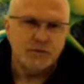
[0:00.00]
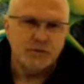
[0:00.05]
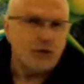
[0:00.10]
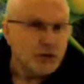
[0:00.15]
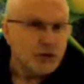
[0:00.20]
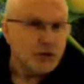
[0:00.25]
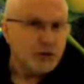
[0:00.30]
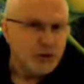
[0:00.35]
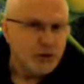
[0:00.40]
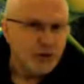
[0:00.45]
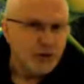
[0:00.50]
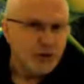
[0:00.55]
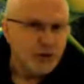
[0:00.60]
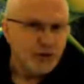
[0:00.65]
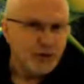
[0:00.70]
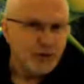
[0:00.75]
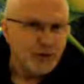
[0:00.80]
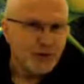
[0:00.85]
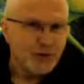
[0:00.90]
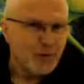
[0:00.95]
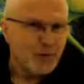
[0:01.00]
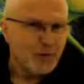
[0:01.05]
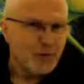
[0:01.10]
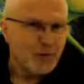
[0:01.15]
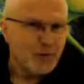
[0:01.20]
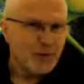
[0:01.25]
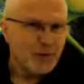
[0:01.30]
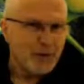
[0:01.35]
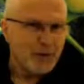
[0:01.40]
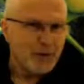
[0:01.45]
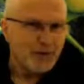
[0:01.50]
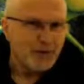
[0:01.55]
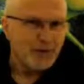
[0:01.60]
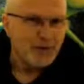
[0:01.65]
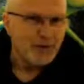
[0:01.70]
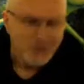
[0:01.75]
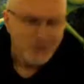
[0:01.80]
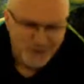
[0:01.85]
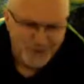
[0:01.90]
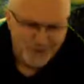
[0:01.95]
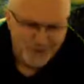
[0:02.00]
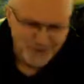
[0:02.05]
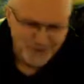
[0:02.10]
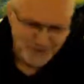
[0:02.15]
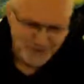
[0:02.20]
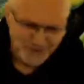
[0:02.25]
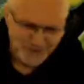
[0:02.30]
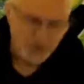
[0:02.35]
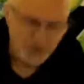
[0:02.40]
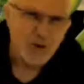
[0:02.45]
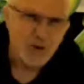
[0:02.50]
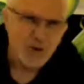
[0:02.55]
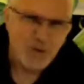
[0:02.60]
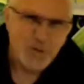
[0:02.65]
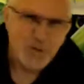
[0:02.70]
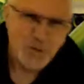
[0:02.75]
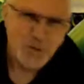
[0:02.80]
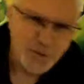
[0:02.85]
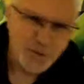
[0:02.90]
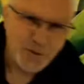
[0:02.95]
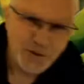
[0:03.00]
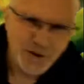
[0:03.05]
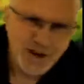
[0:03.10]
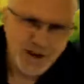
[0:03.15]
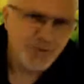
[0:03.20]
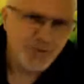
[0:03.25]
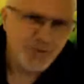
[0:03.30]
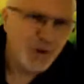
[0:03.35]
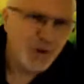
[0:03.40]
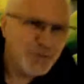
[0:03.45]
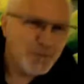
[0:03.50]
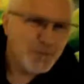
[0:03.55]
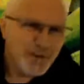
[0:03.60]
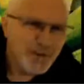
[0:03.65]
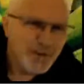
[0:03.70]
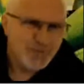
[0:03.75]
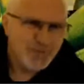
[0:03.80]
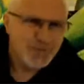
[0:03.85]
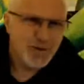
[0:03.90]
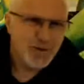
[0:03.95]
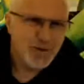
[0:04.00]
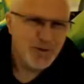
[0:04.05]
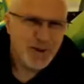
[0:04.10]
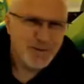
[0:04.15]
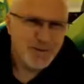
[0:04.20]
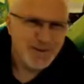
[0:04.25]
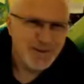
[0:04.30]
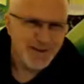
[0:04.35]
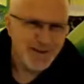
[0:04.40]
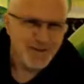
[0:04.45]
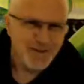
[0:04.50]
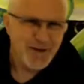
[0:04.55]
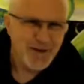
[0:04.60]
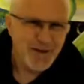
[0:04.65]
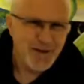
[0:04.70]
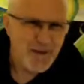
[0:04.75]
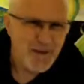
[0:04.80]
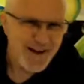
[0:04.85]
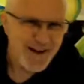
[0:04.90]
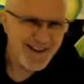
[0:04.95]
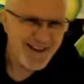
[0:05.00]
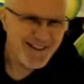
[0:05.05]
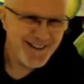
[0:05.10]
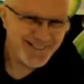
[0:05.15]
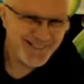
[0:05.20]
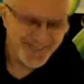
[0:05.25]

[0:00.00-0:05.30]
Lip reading: Good news or bad news? Well, I have to earn my money some way.